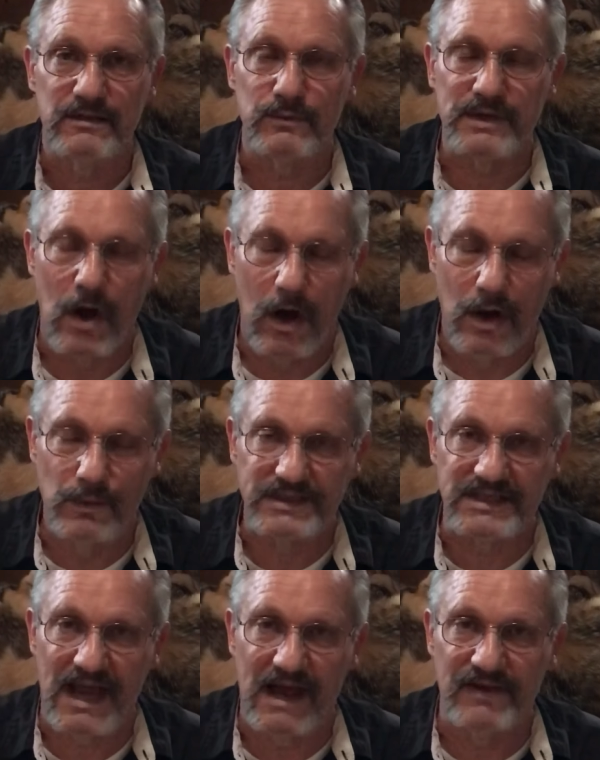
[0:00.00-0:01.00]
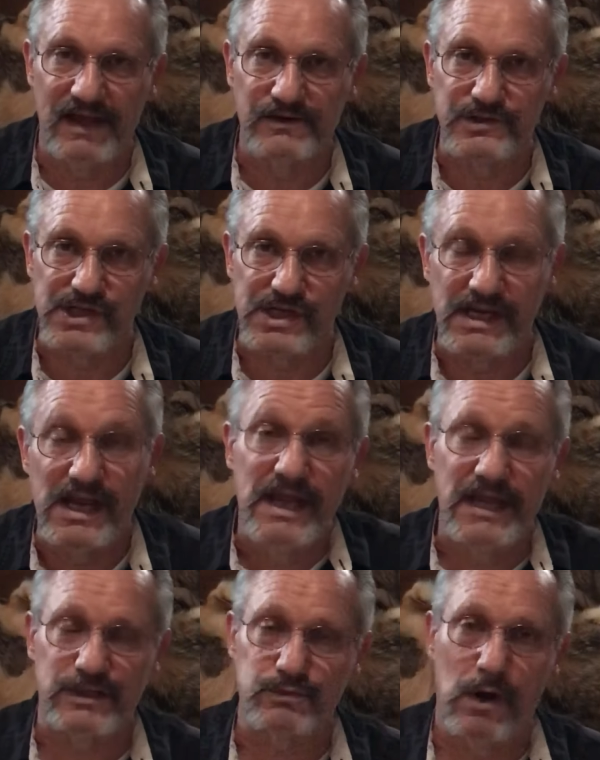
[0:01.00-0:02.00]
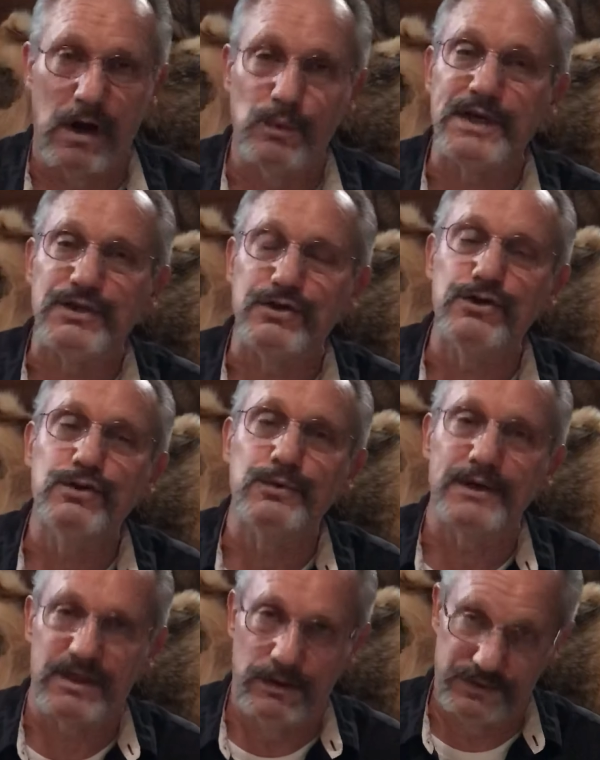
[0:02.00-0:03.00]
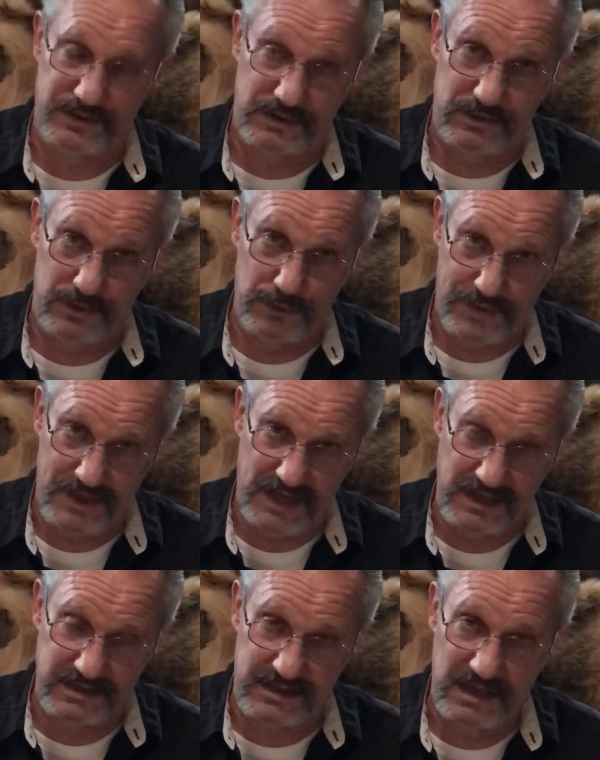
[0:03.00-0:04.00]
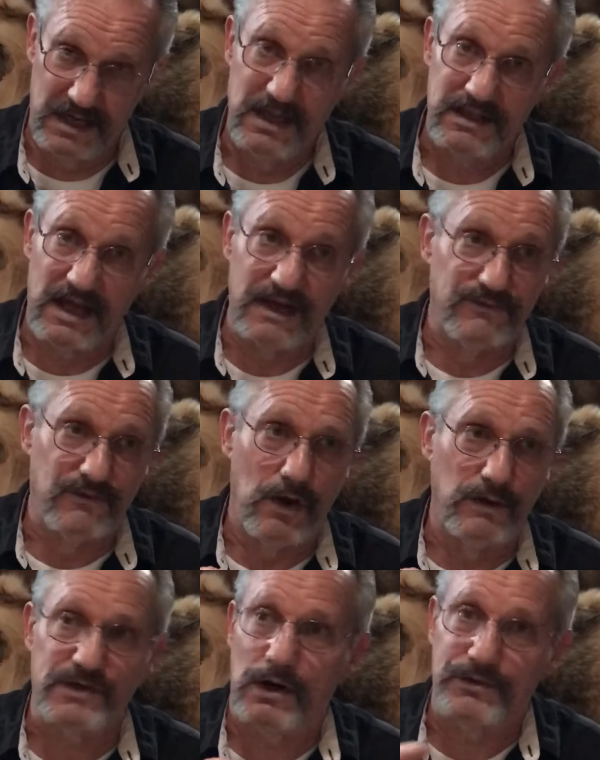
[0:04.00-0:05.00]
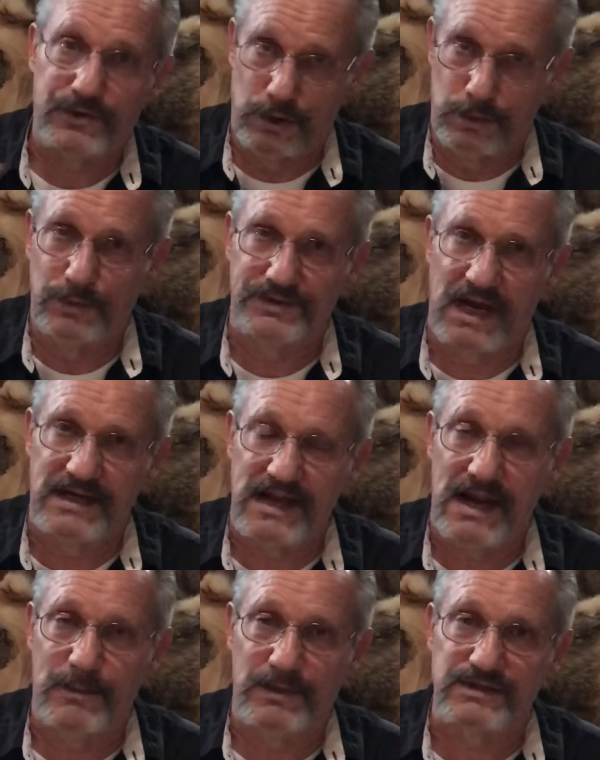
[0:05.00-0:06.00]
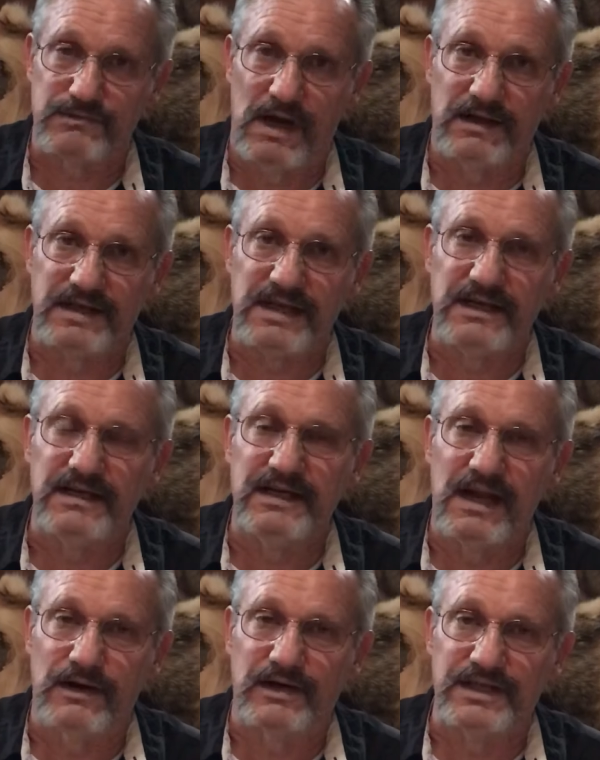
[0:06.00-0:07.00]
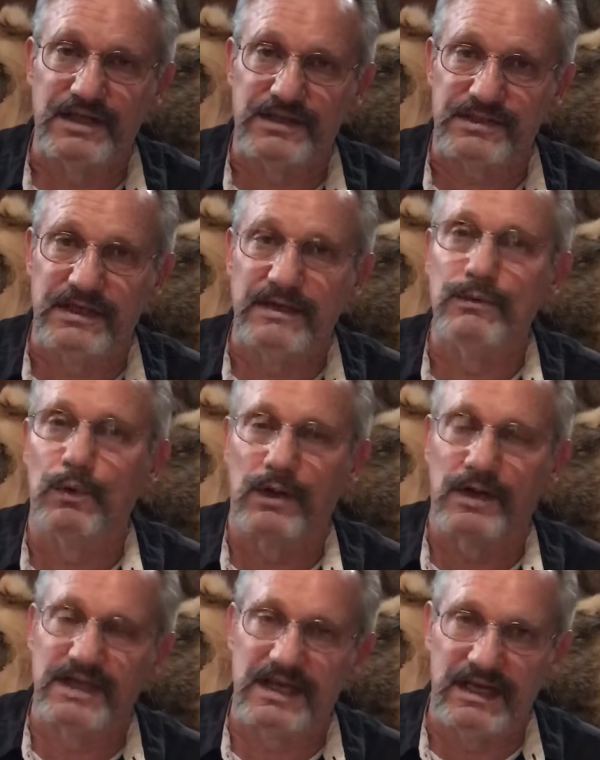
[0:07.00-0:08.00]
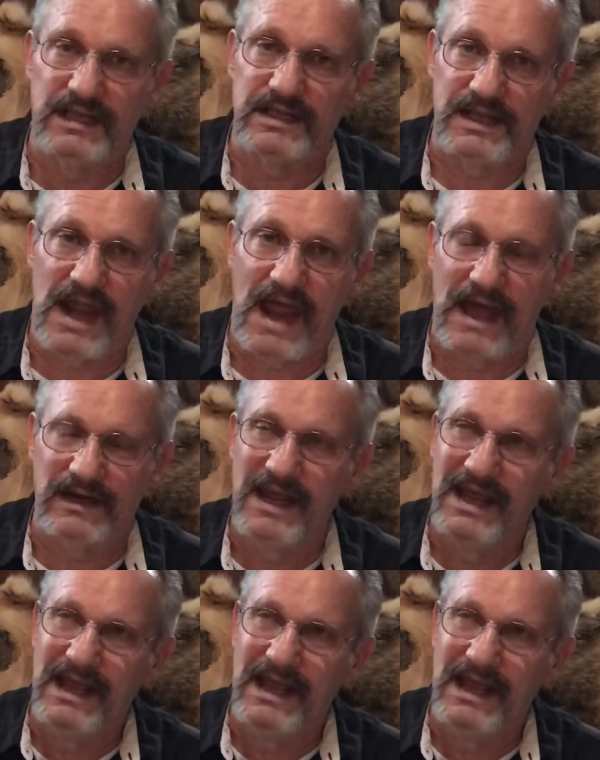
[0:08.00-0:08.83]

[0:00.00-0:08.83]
We always have energy. It's what we do with those 2 things that evolves our thermal dynamics around heating and air conditioning. We're going to get into that.